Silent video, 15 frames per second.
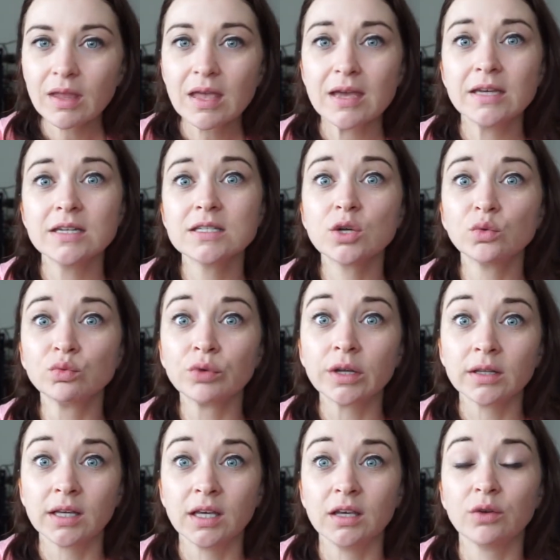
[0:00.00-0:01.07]
It is a
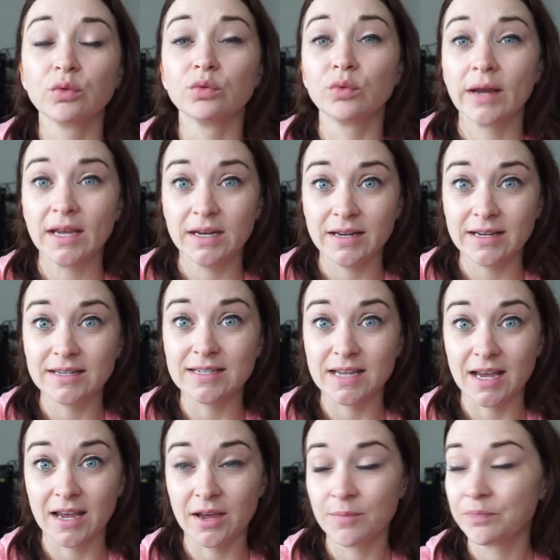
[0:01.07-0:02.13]
really rainy
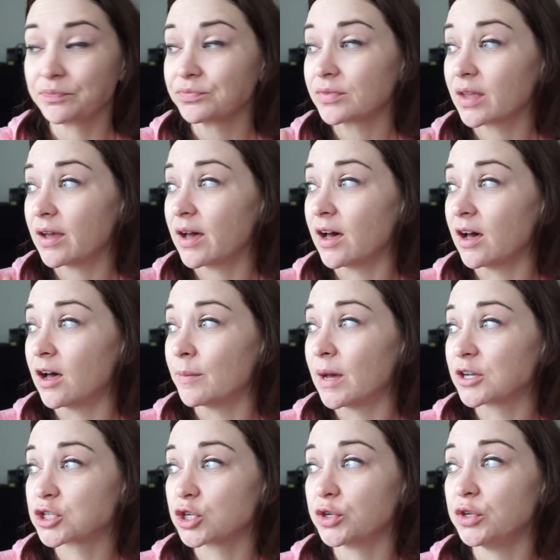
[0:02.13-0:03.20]
day. I'll
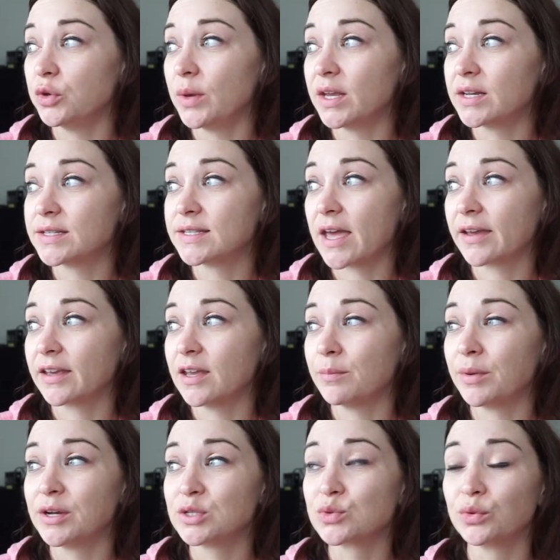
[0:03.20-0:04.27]
show you in a second,
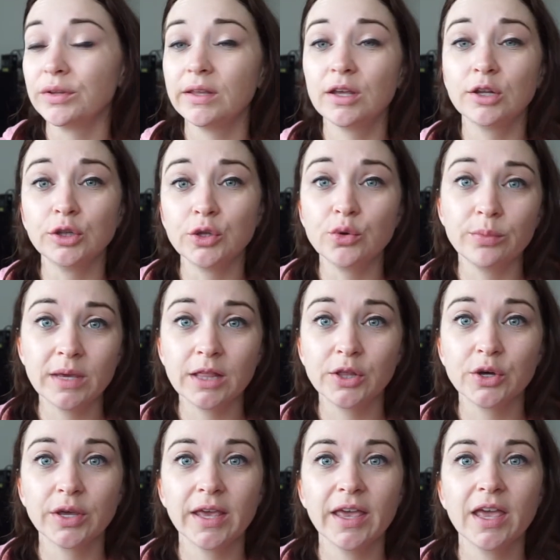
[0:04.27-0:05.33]
but it's really gloomy
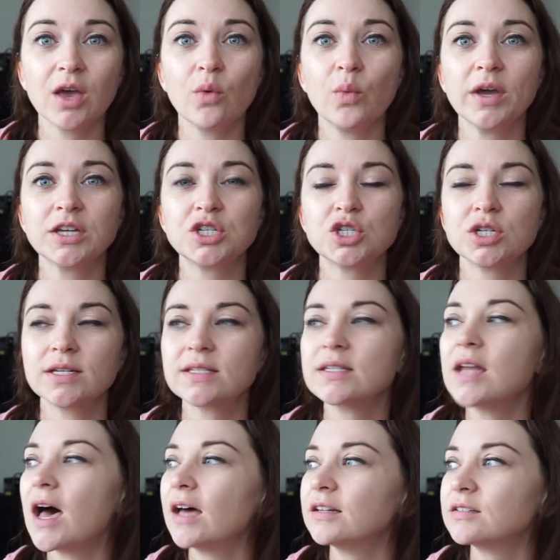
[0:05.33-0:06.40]
looking, which is
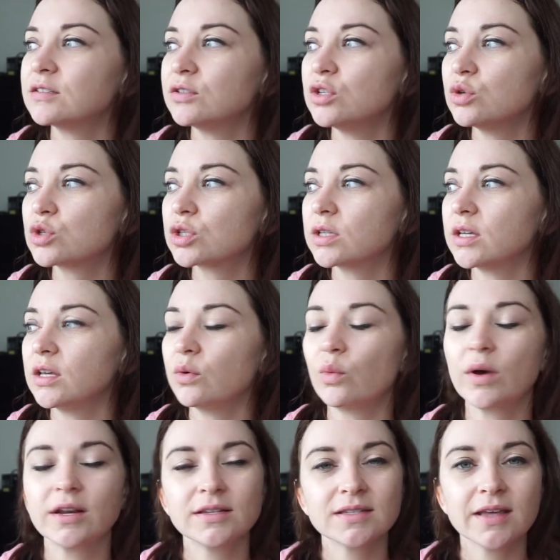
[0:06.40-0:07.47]
not usually
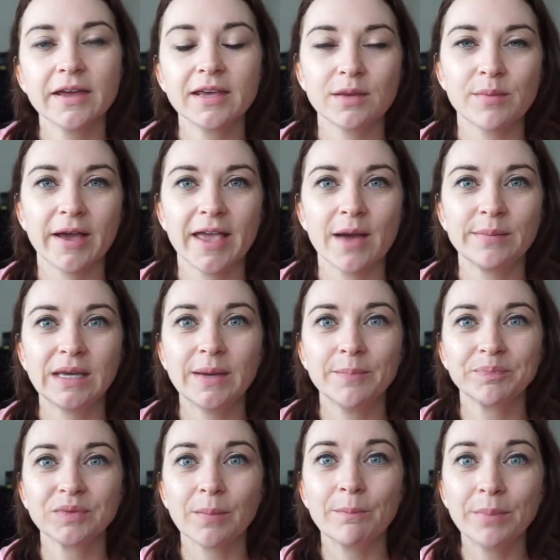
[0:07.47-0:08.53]
what it's like in Miami,
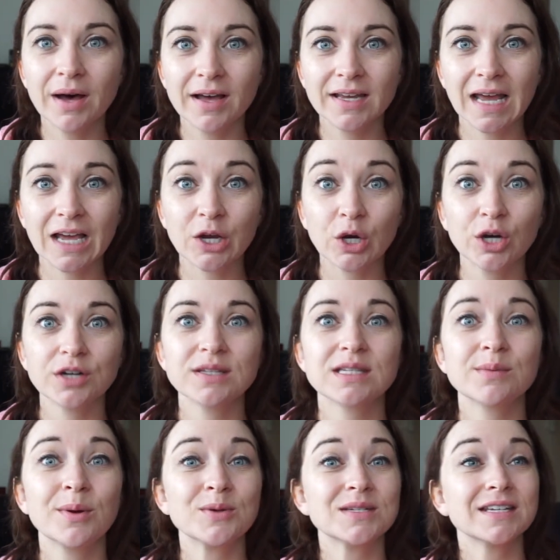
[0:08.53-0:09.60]
but I heard it's
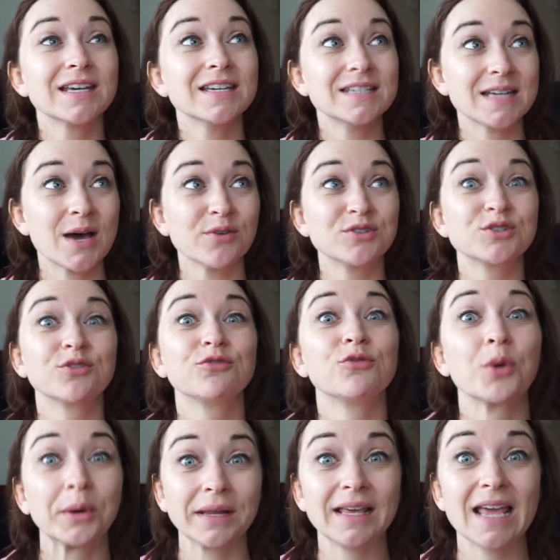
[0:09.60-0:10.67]
supposed to get down to
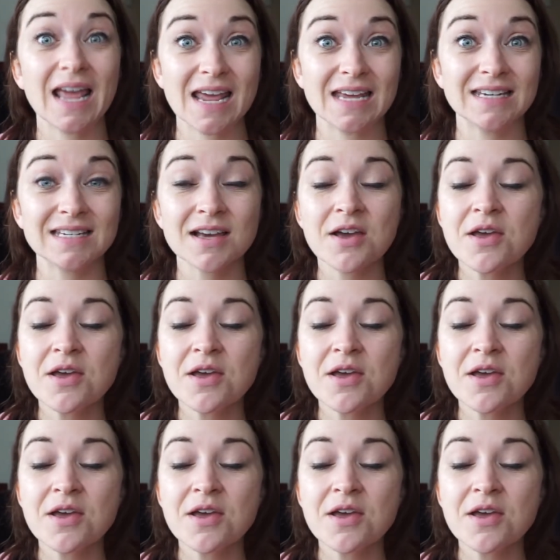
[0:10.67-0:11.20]
48